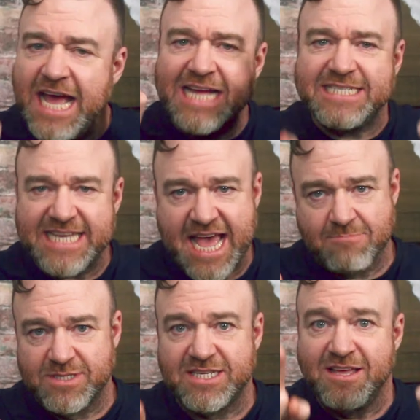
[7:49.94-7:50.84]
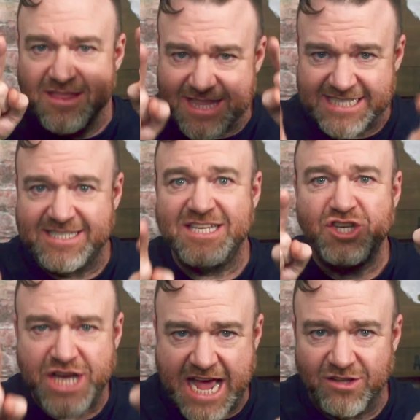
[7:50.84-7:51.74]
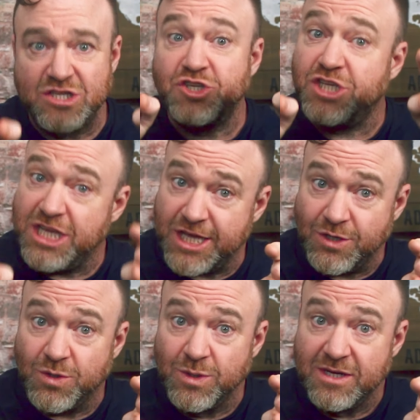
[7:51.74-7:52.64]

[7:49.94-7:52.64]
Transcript: and DMs, this is a challenge to you,